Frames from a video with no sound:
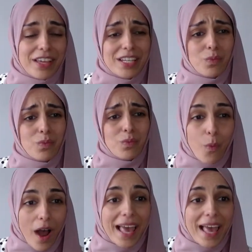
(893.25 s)
that is
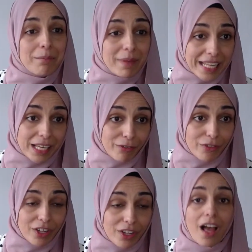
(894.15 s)
worthwhile and
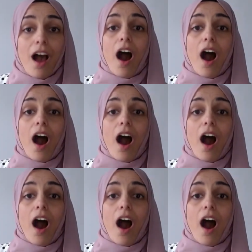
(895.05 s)
meaningful.